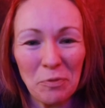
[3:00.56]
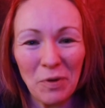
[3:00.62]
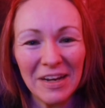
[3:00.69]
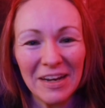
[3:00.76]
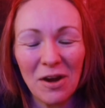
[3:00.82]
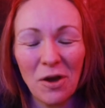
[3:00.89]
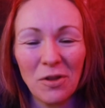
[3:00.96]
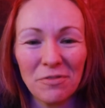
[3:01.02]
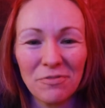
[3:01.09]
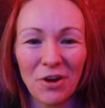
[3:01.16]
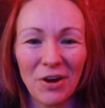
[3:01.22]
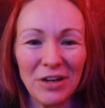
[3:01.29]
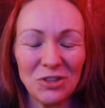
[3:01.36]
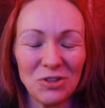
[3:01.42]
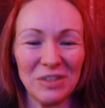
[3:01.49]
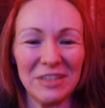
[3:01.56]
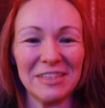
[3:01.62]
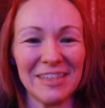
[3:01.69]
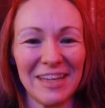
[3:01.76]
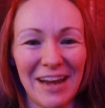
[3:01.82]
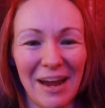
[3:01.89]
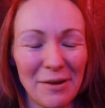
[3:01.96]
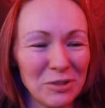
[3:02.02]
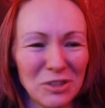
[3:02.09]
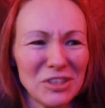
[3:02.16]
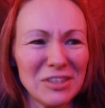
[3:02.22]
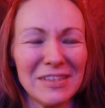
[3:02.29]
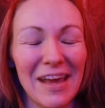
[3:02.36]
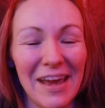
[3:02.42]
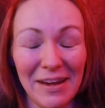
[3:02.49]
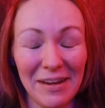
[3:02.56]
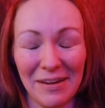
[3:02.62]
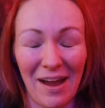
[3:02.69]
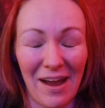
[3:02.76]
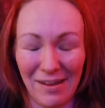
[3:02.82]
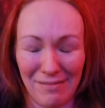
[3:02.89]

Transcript: reading all of your entries. And I was just like,